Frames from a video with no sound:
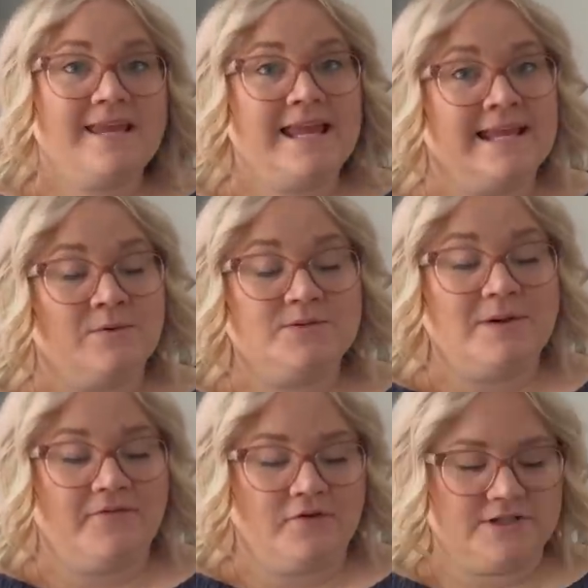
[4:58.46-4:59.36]
That was
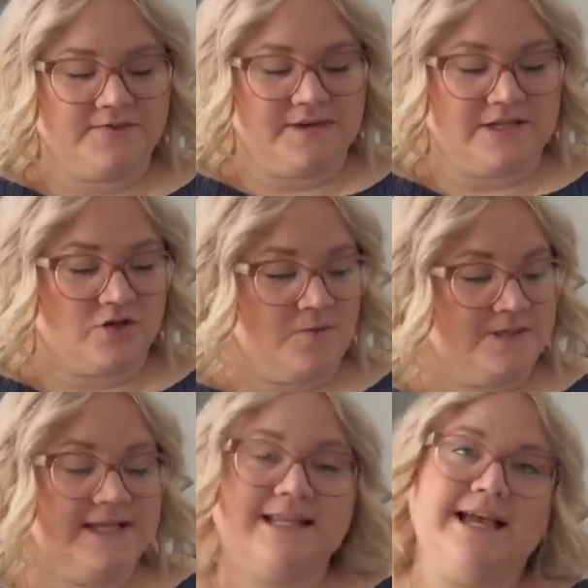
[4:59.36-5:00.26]
my first finished
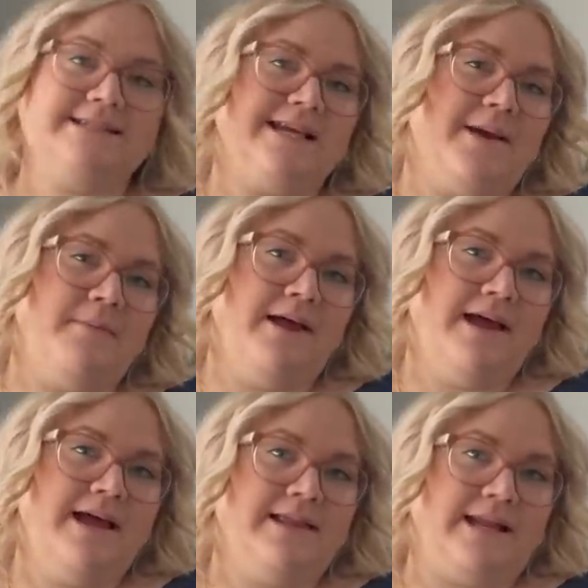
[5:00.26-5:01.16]
object. Last time
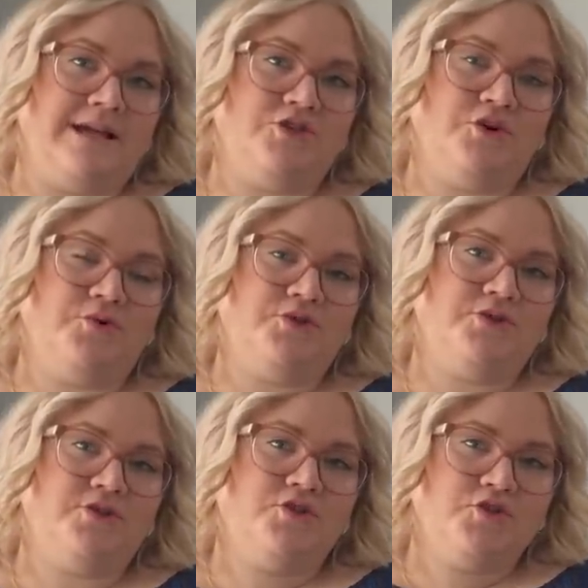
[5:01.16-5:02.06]
that I showed
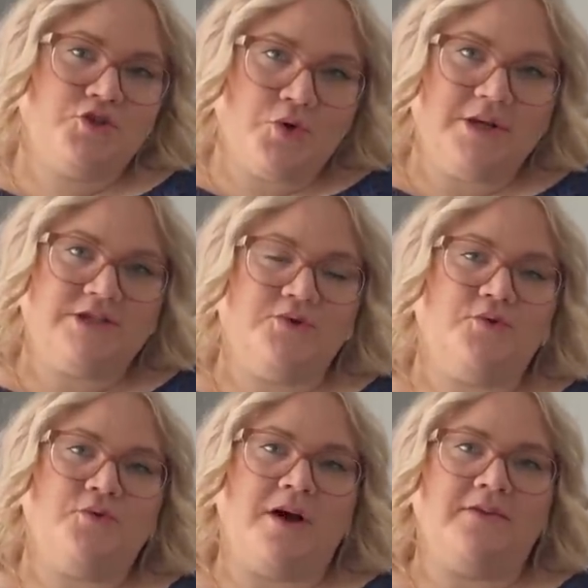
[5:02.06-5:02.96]
showed it to
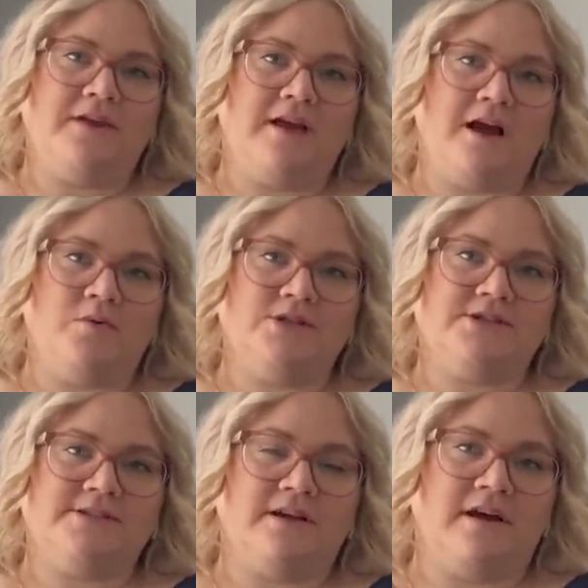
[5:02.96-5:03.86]
you, I think I
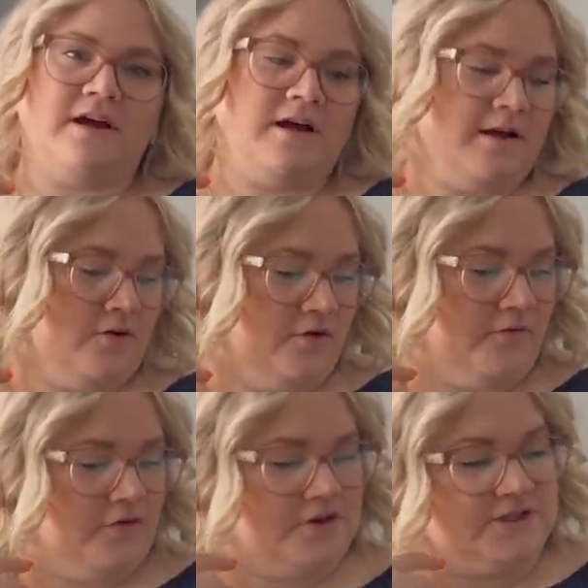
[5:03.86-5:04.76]
was uh, on the
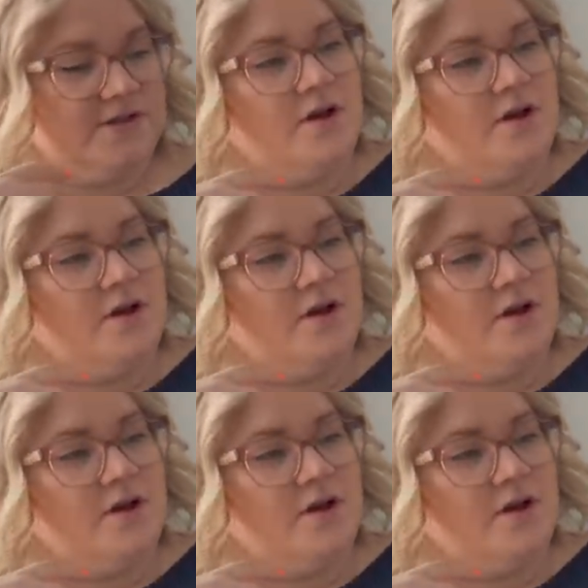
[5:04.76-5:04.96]
first,